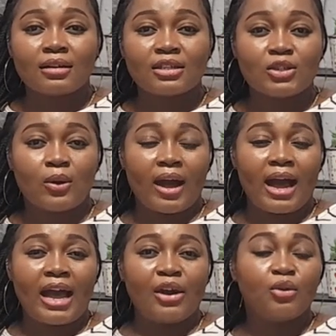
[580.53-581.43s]
so
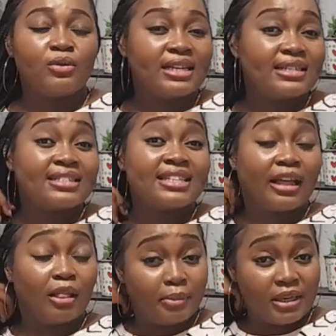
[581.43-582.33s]
i don't really
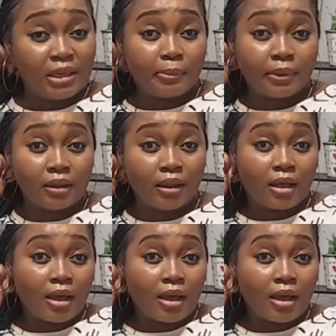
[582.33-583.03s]
tell people